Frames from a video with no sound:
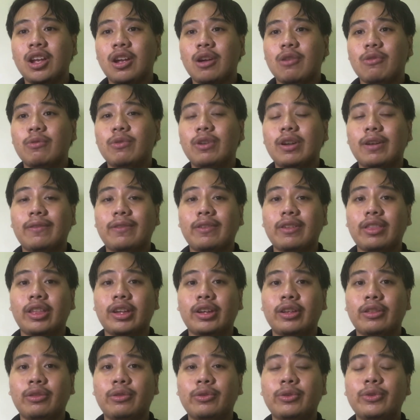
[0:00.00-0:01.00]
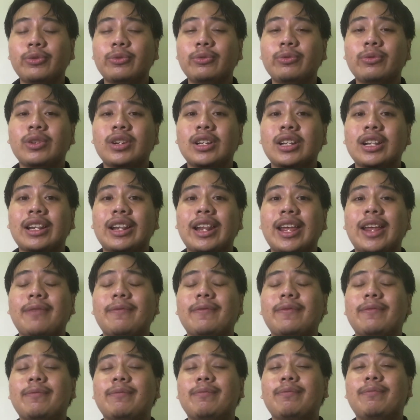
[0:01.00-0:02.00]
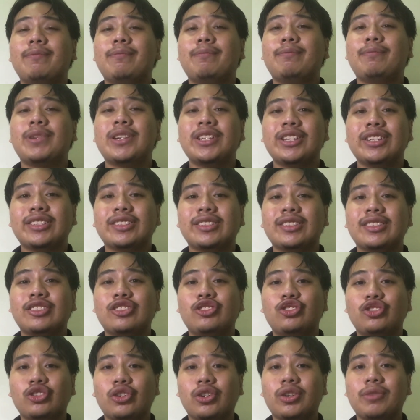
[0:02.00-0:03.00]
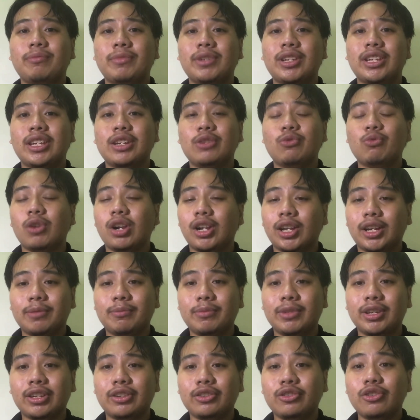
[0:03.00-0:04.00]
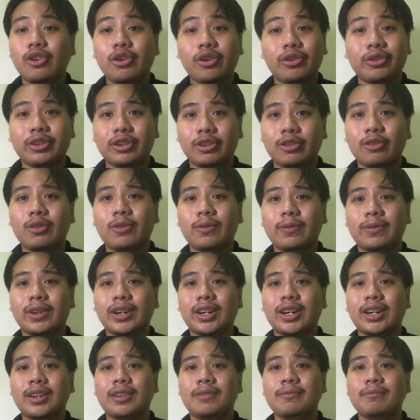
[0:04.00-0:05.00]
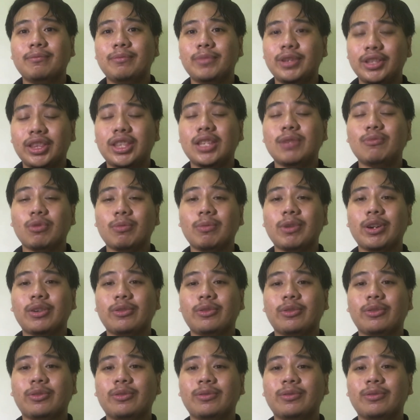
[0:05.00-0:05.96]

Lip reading: Without further ado, please join me in welcoming Noor Neolova binti Momano.